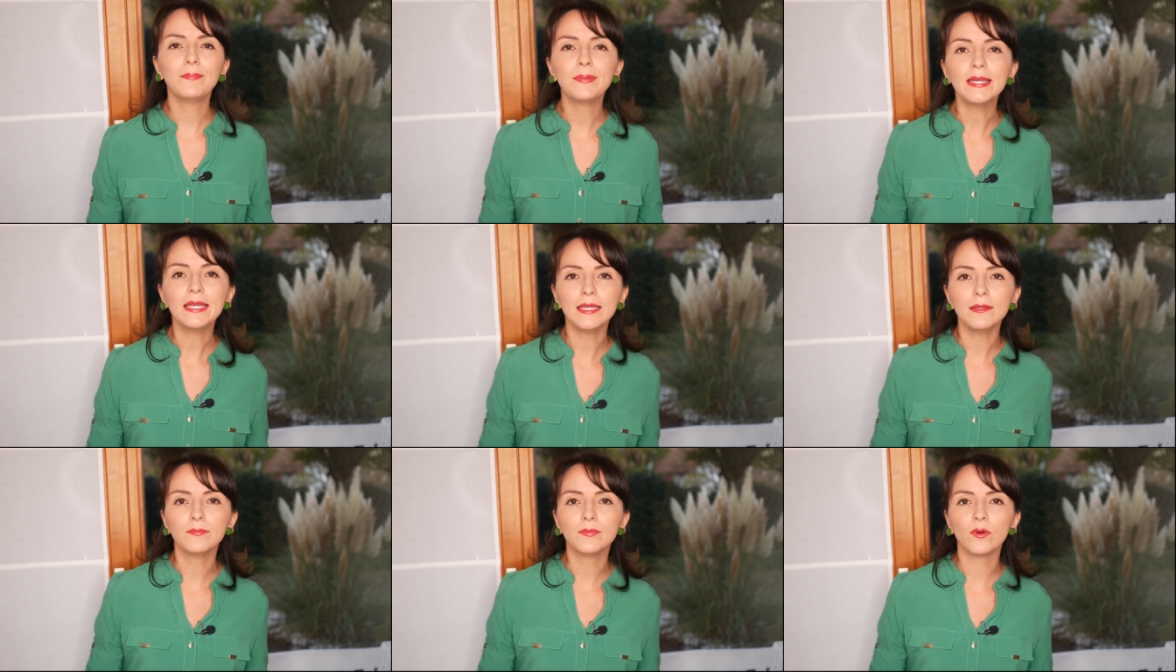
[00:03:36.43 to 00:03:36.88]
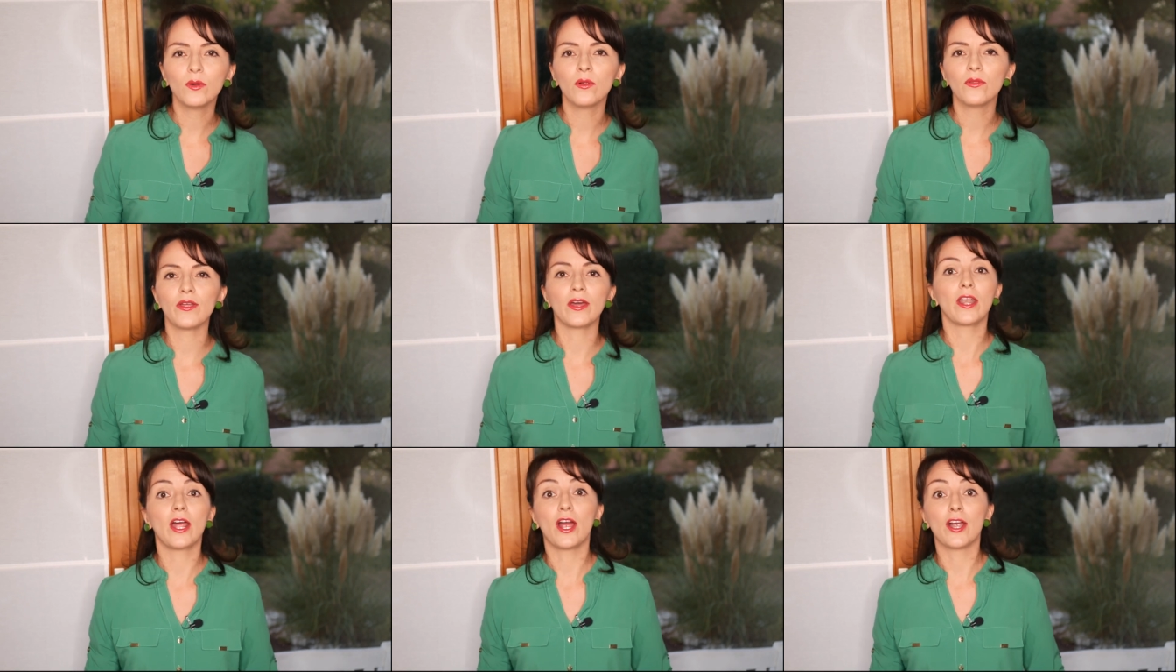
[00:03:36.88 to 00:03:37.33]
people
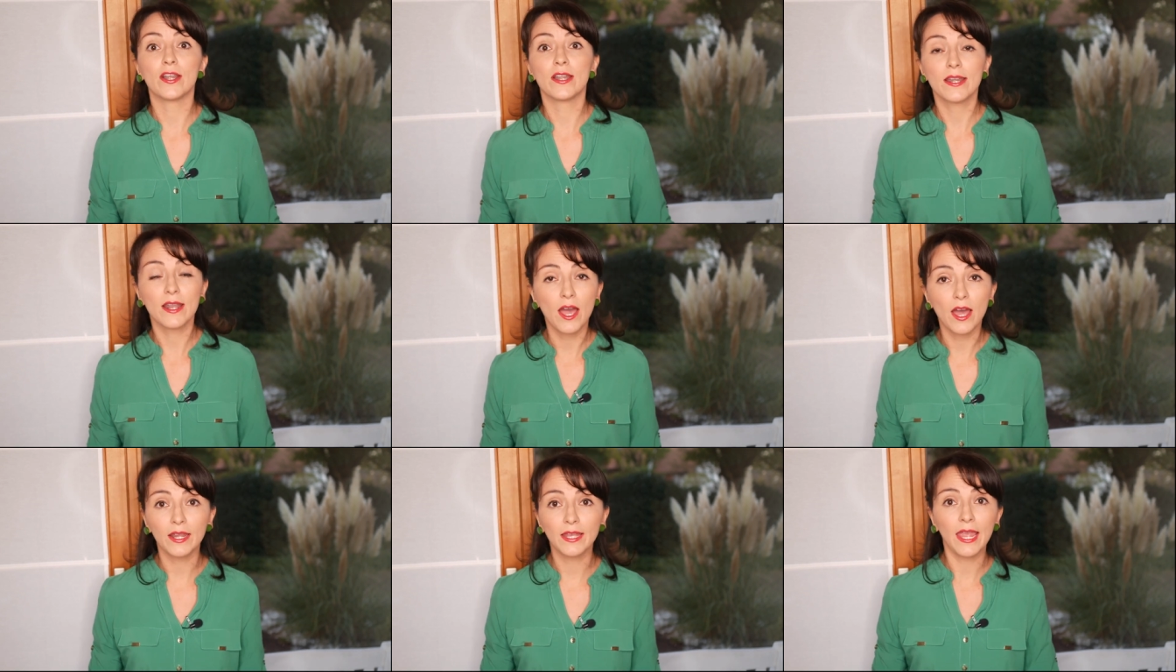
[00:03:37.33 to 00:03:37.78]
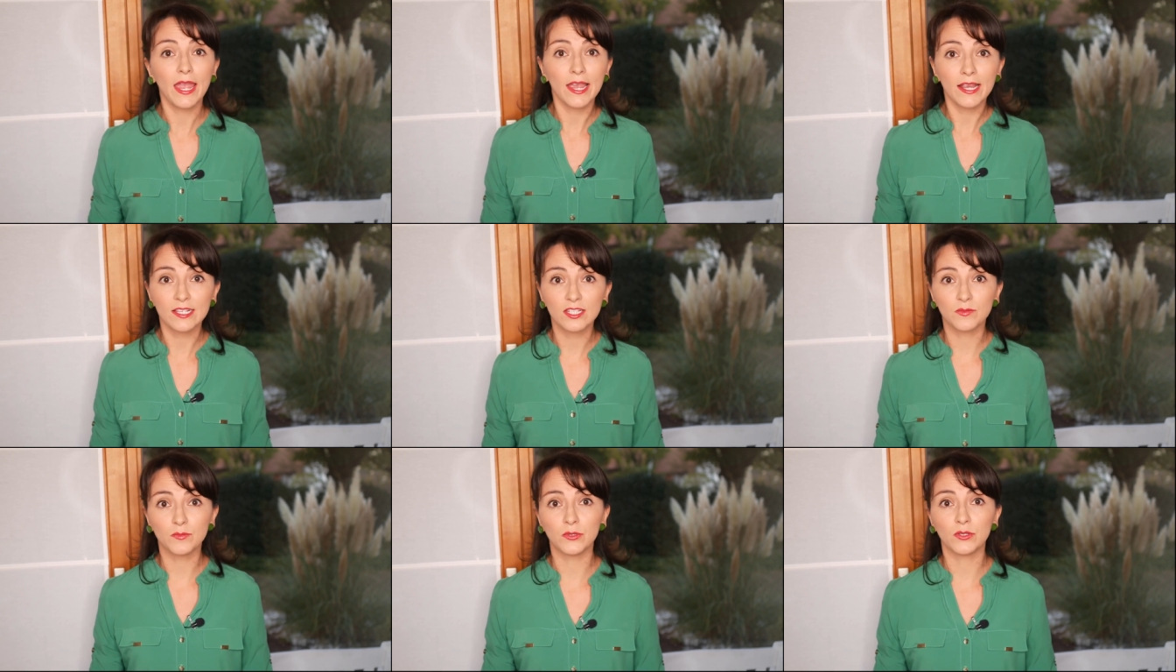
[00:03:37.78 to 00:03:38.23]
that are not
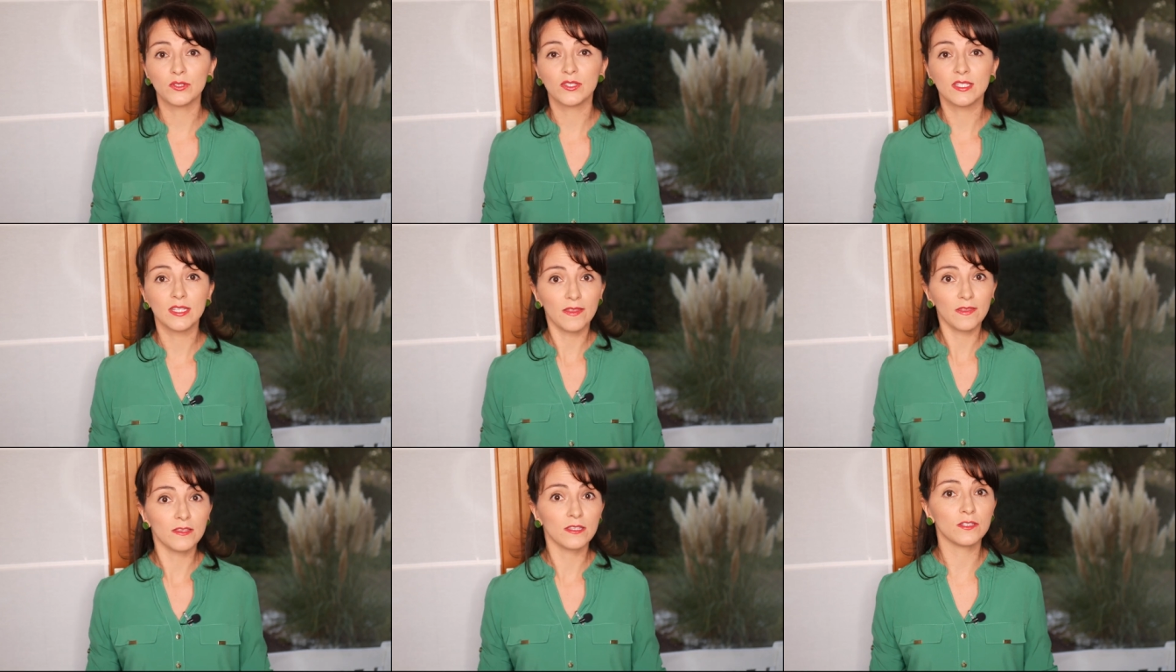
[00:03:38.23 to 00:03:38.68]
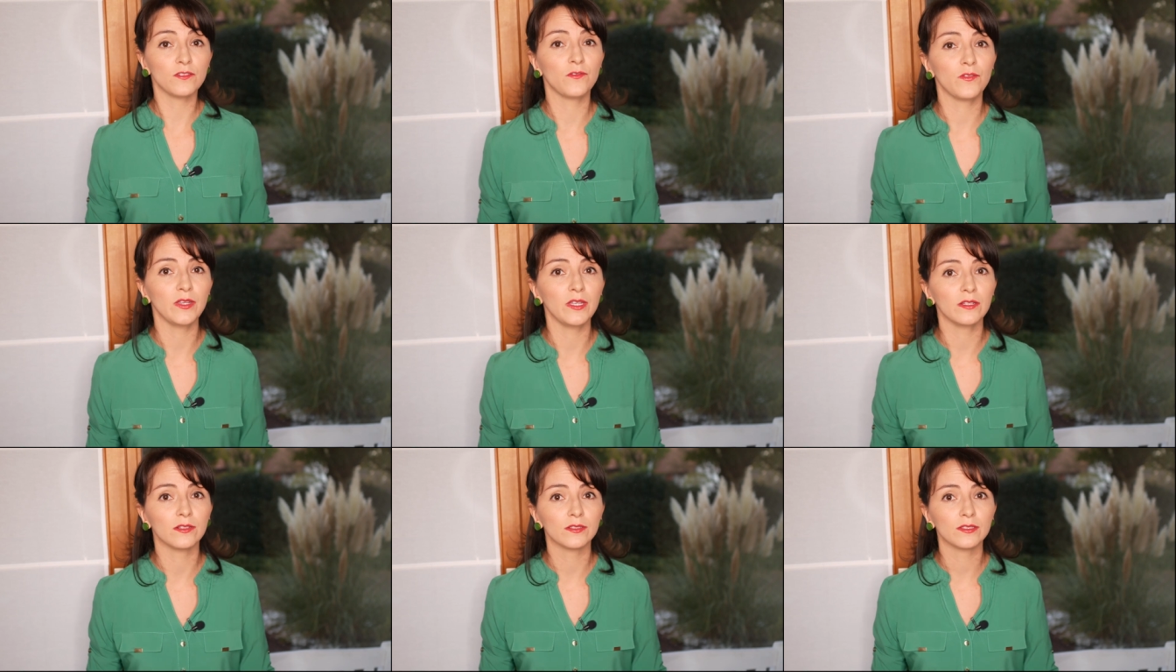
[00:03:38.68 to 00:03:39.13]
experts in this
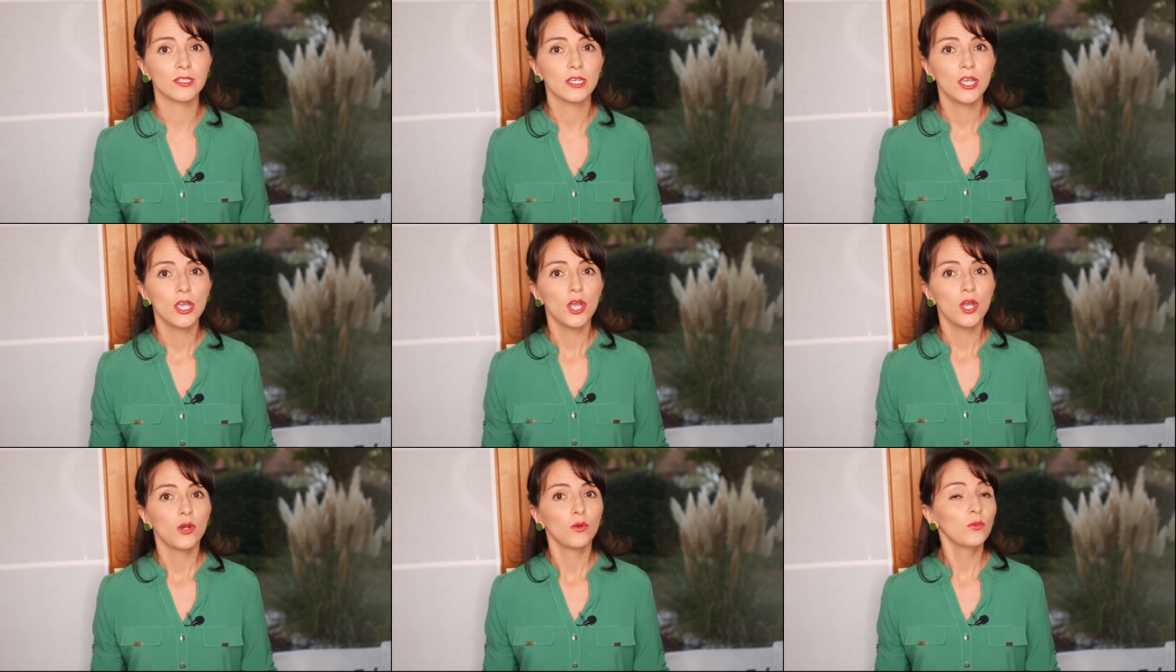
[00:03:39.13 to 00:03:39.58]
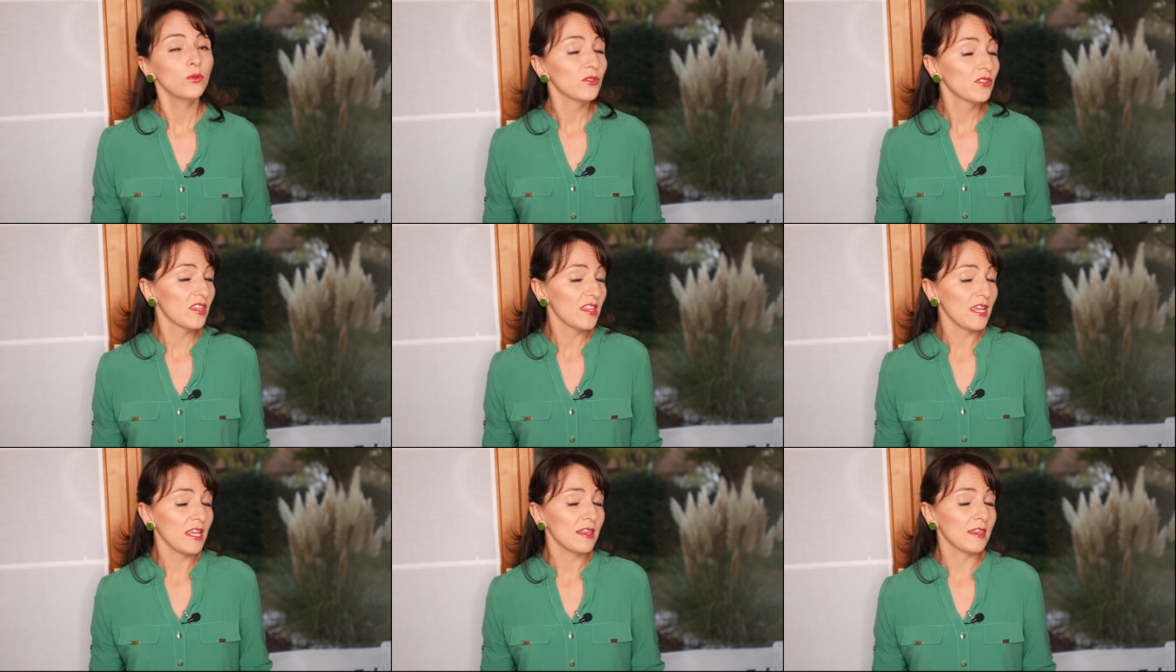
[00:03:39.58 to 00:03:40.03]
field would
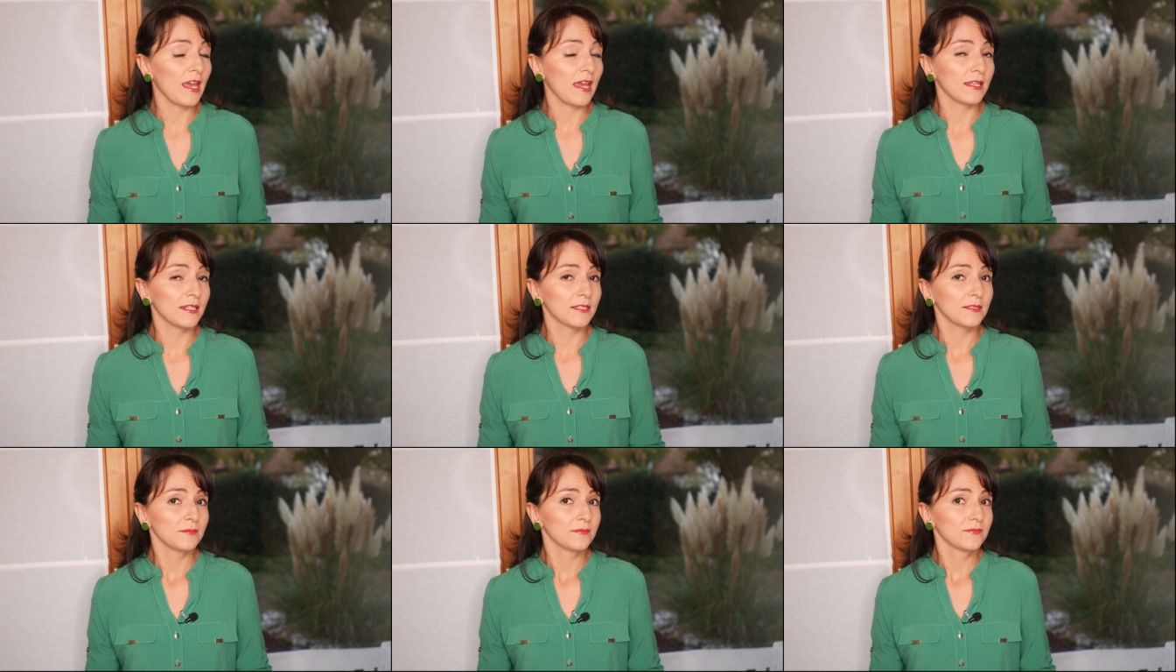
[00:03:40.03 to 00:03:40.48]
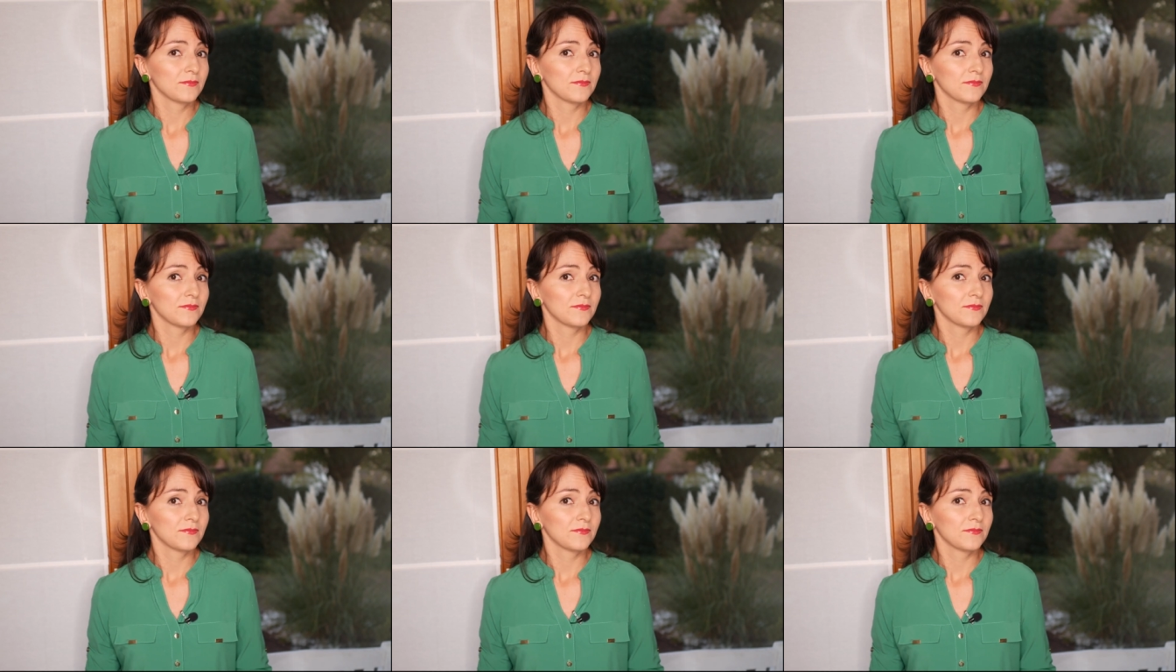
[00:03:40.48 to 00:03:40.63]
think that.